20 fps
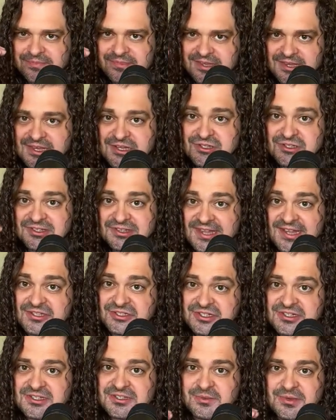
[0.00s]
each
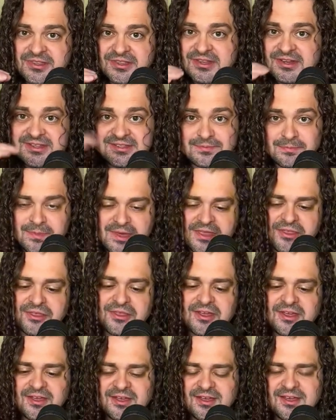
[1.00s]
legend within his myth,
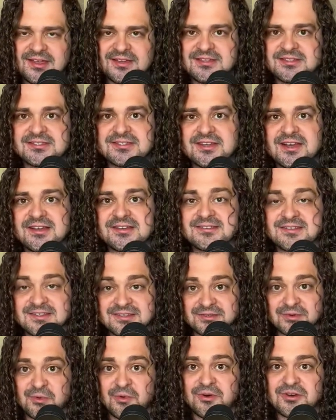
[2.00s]
and discuss
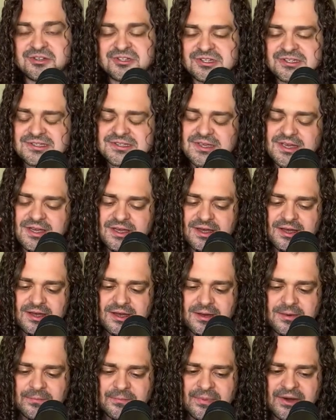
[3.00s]
its origins.
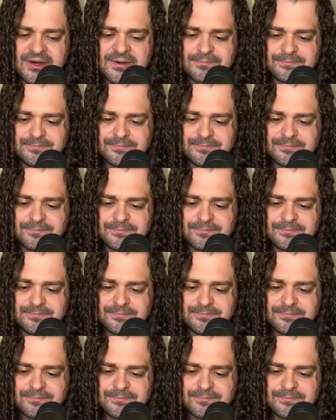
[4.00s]
But